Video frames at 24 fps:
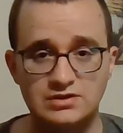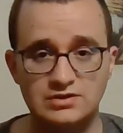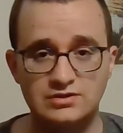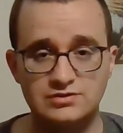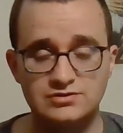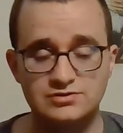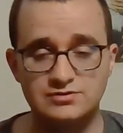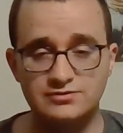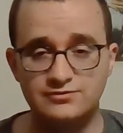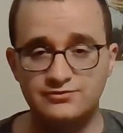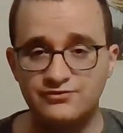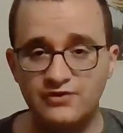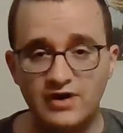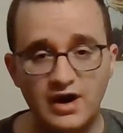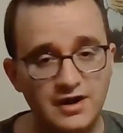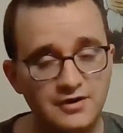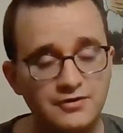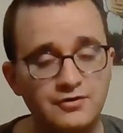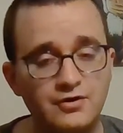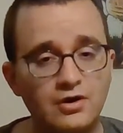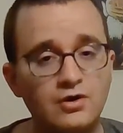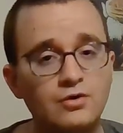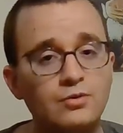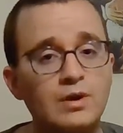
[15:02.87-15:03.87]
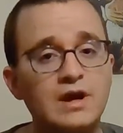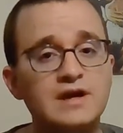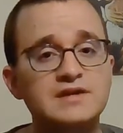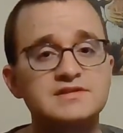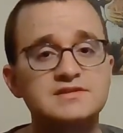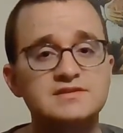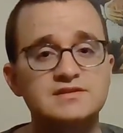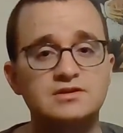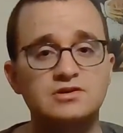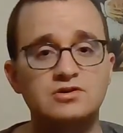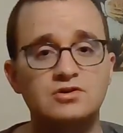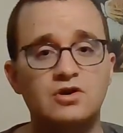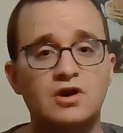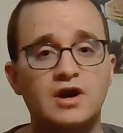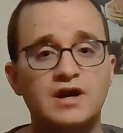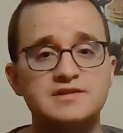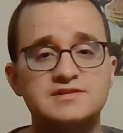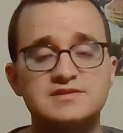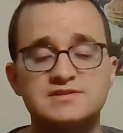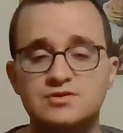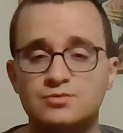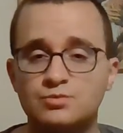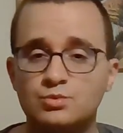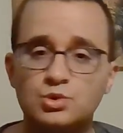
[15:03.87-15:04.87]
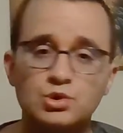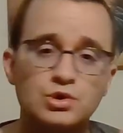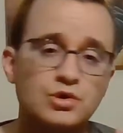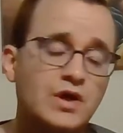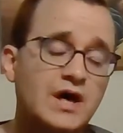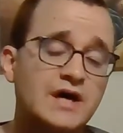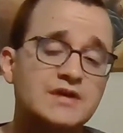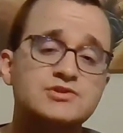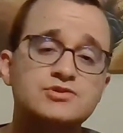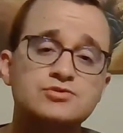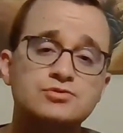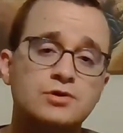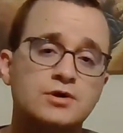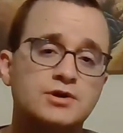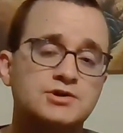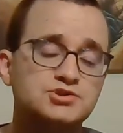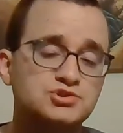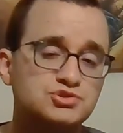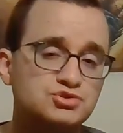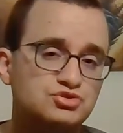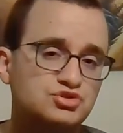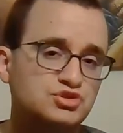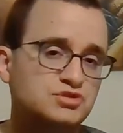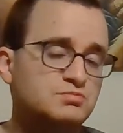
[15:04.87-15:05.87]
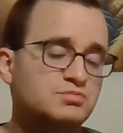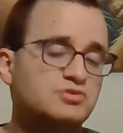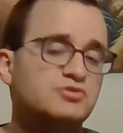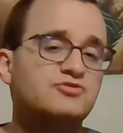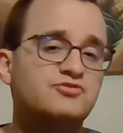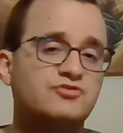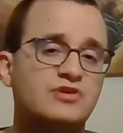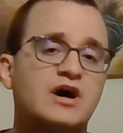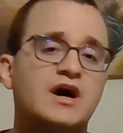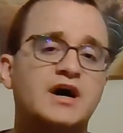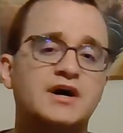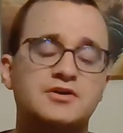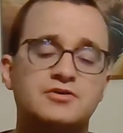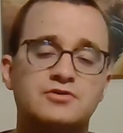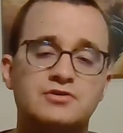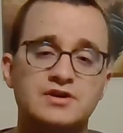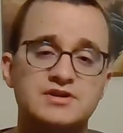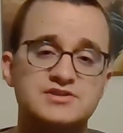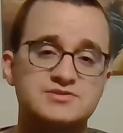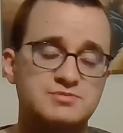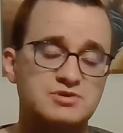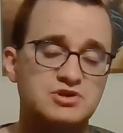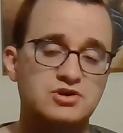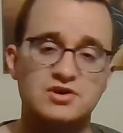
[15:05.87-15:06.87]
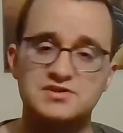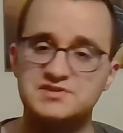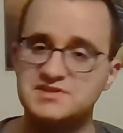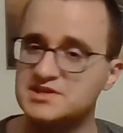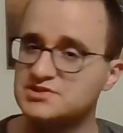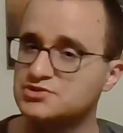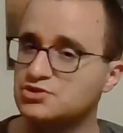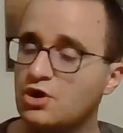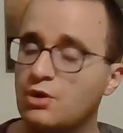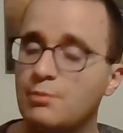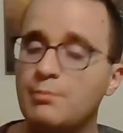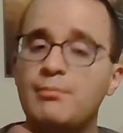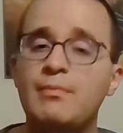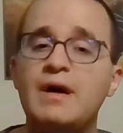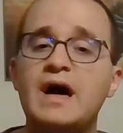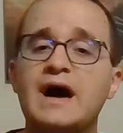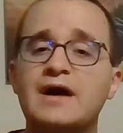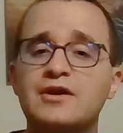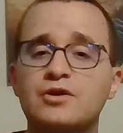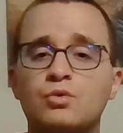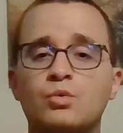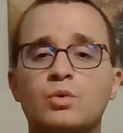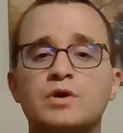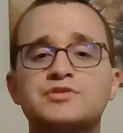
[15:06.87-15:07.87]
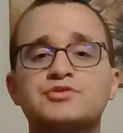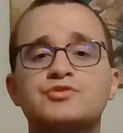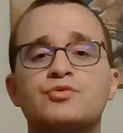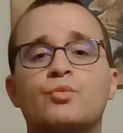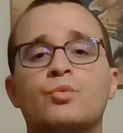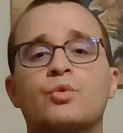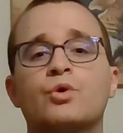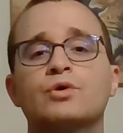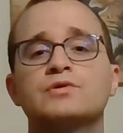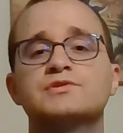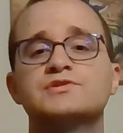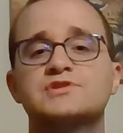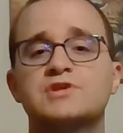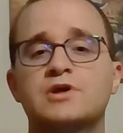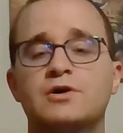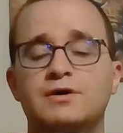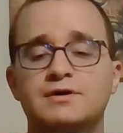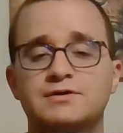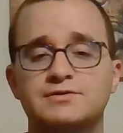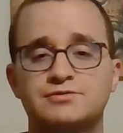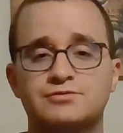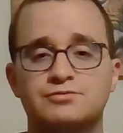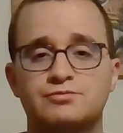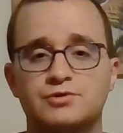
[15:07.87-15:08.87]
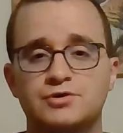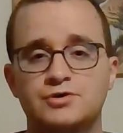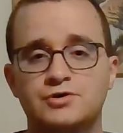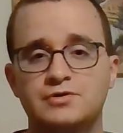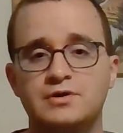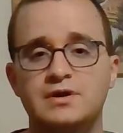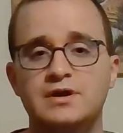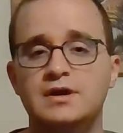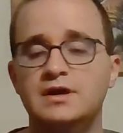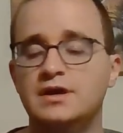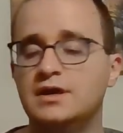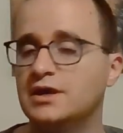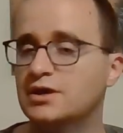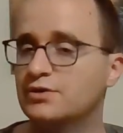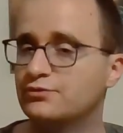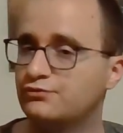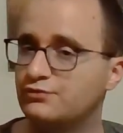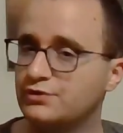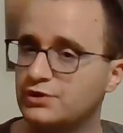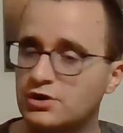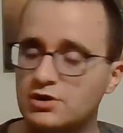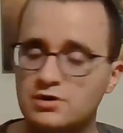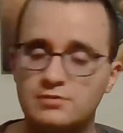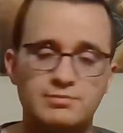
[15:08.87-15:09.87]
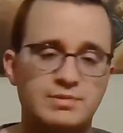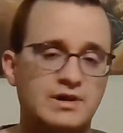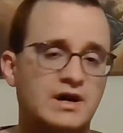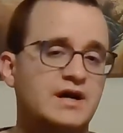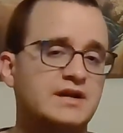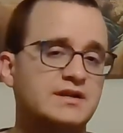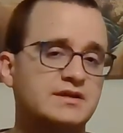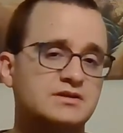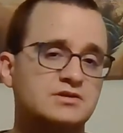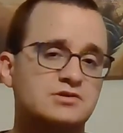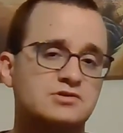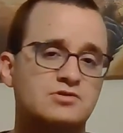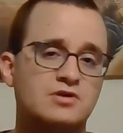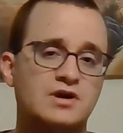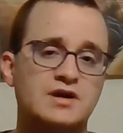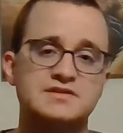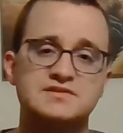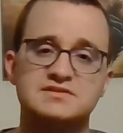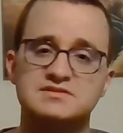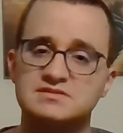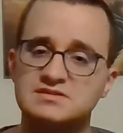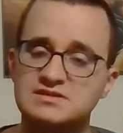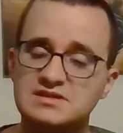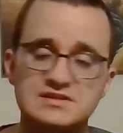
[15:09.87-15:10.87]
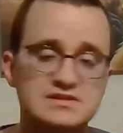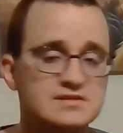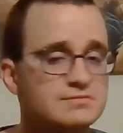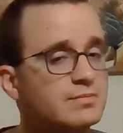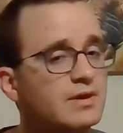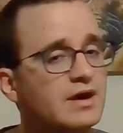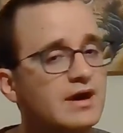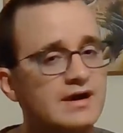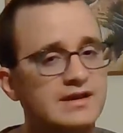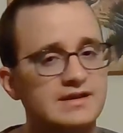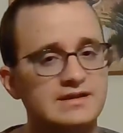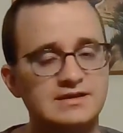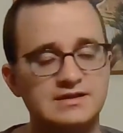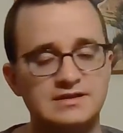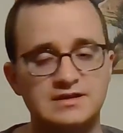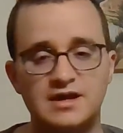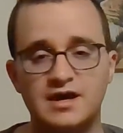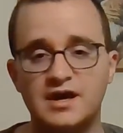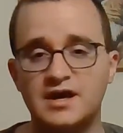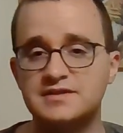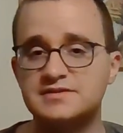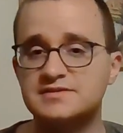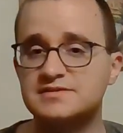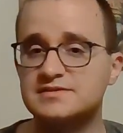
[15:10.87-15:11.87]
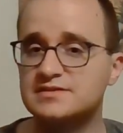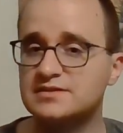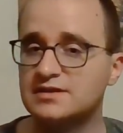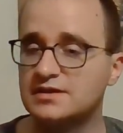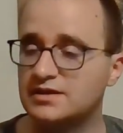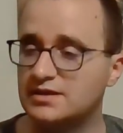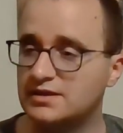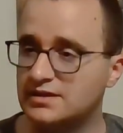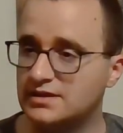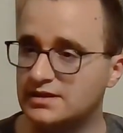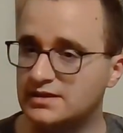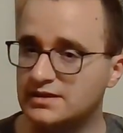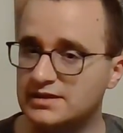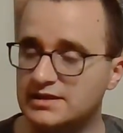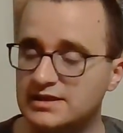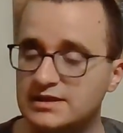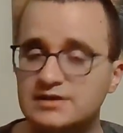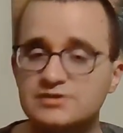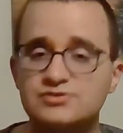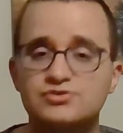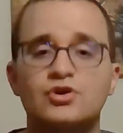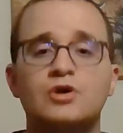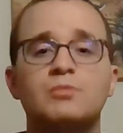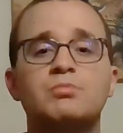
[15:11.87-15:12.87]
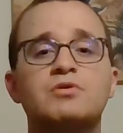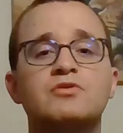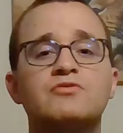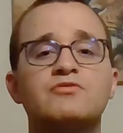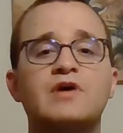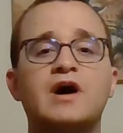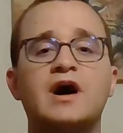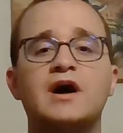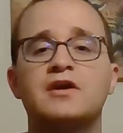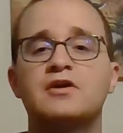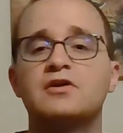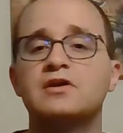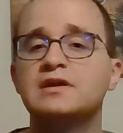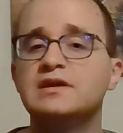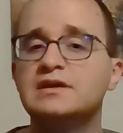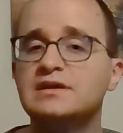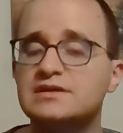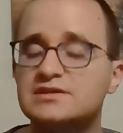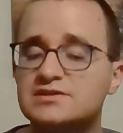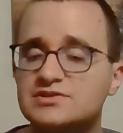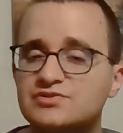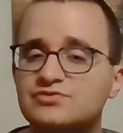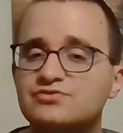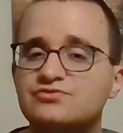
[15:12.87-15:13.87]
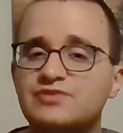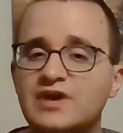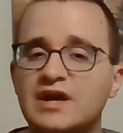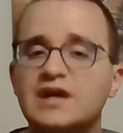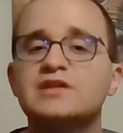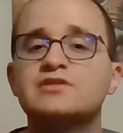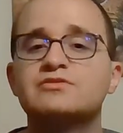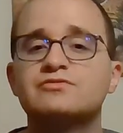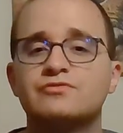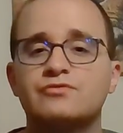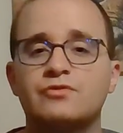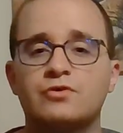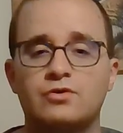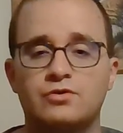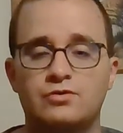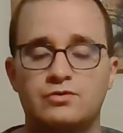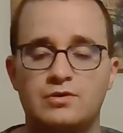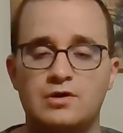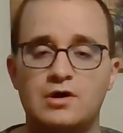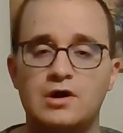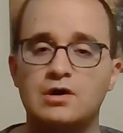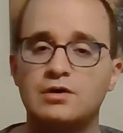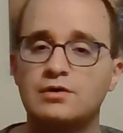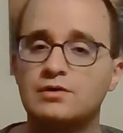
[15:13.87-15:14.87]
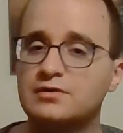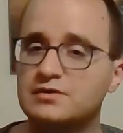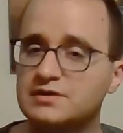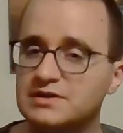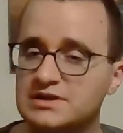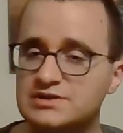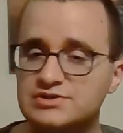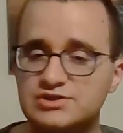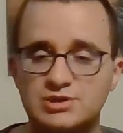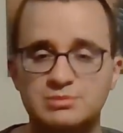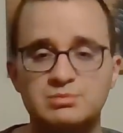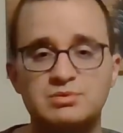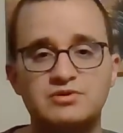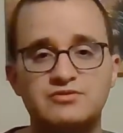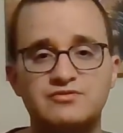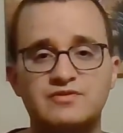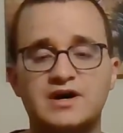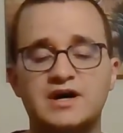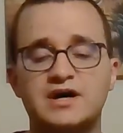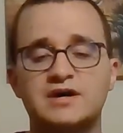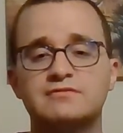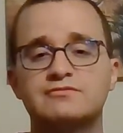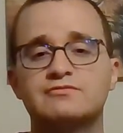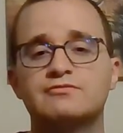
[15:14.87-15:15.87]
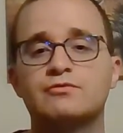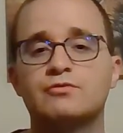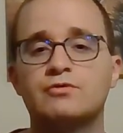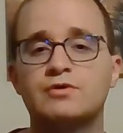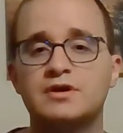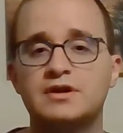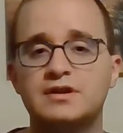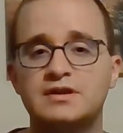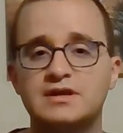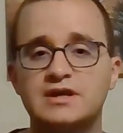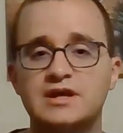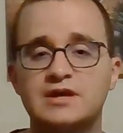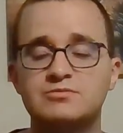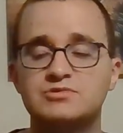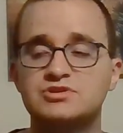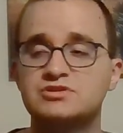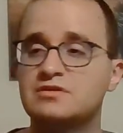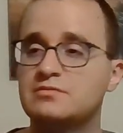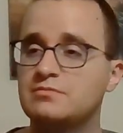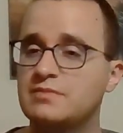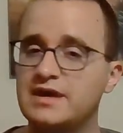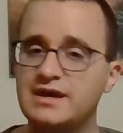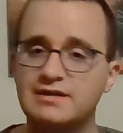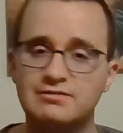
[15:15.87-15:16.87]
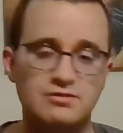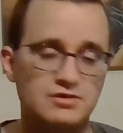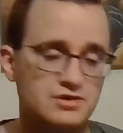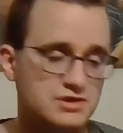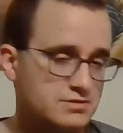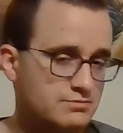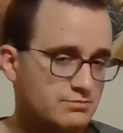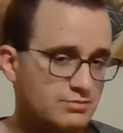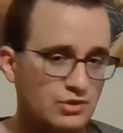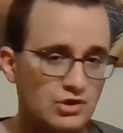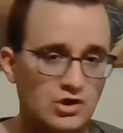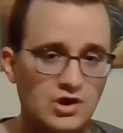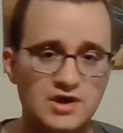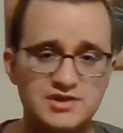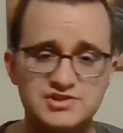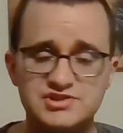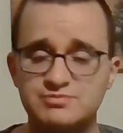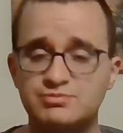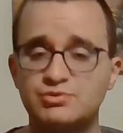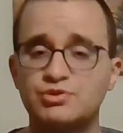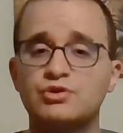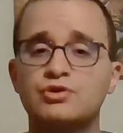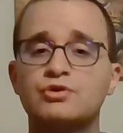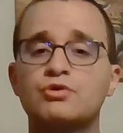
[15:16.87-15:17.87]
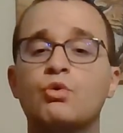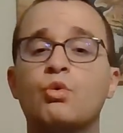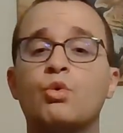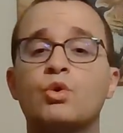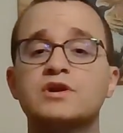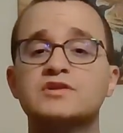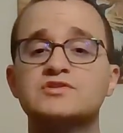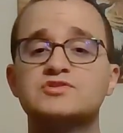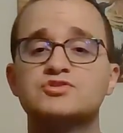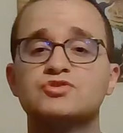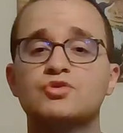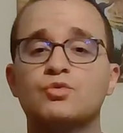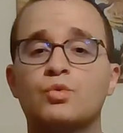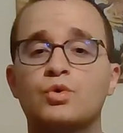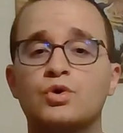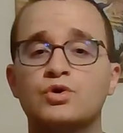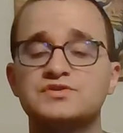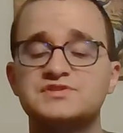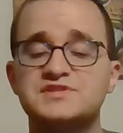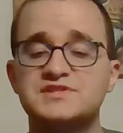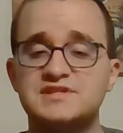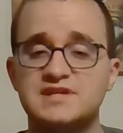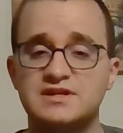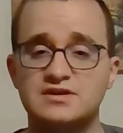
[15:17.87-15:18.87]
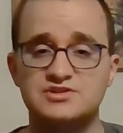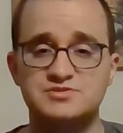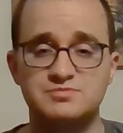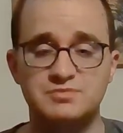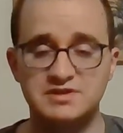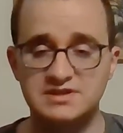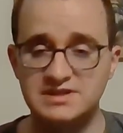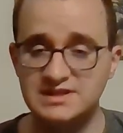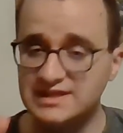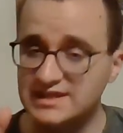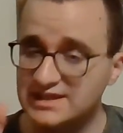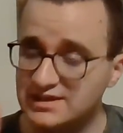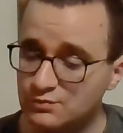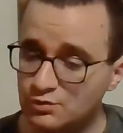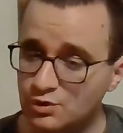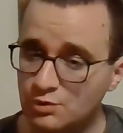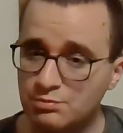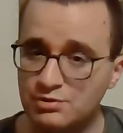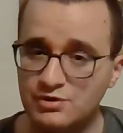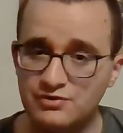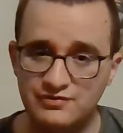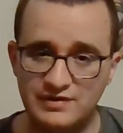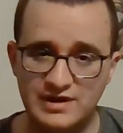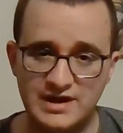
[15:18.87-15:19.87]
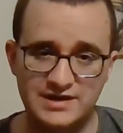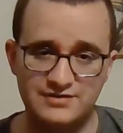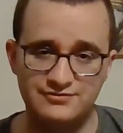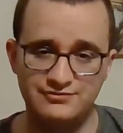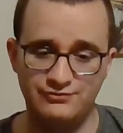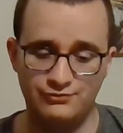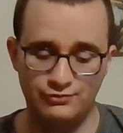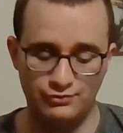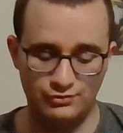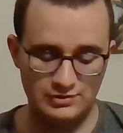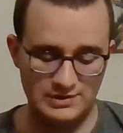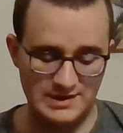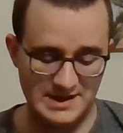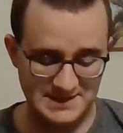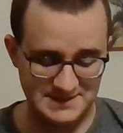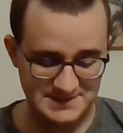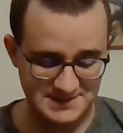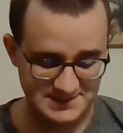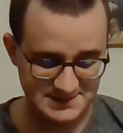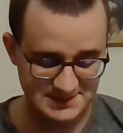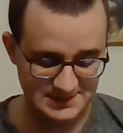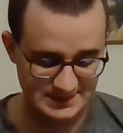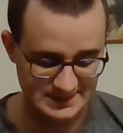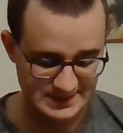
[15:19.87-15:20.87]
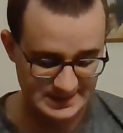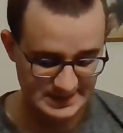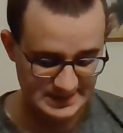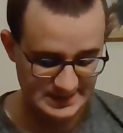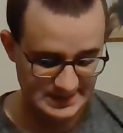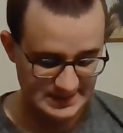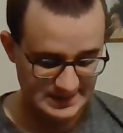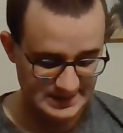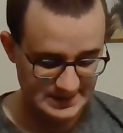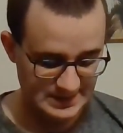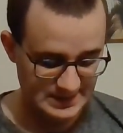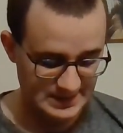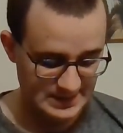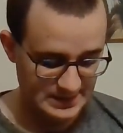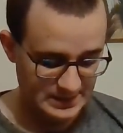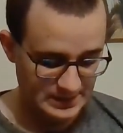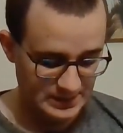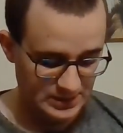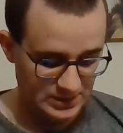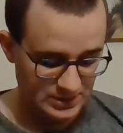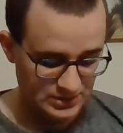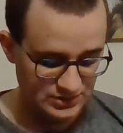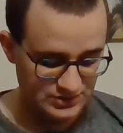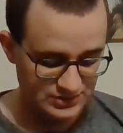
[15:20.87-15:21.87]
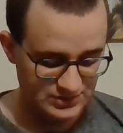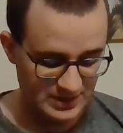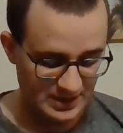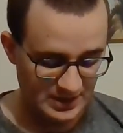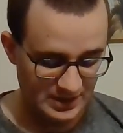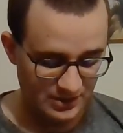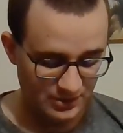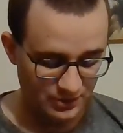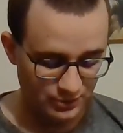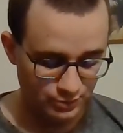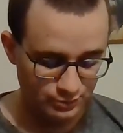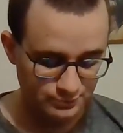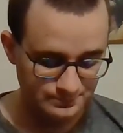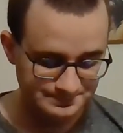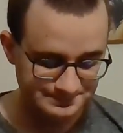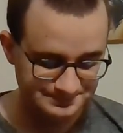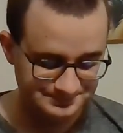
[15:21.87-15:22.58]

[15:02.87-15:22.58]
to find our rest in Christ and realize who our true provider is because it don't matter what the world's going through. If we are abiding in Christ and he's abiding in us, he is our provider. He is faithful. All our needs are provided for in him. And it may look impossible according to the world's standards, but he will provide for us. So